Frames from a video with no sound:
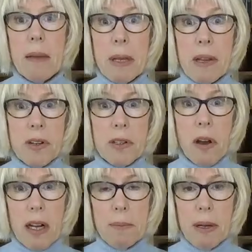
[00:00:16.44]
And I'm here to
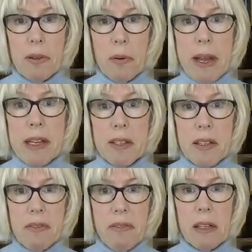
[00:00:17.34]
talk about the race
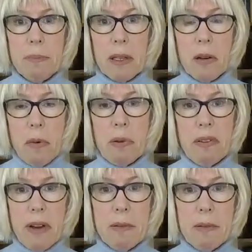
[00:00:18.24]
to develop a
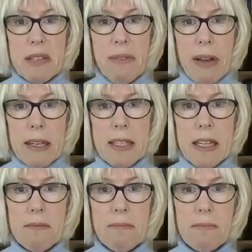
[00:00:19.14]
coronavirus vaccine.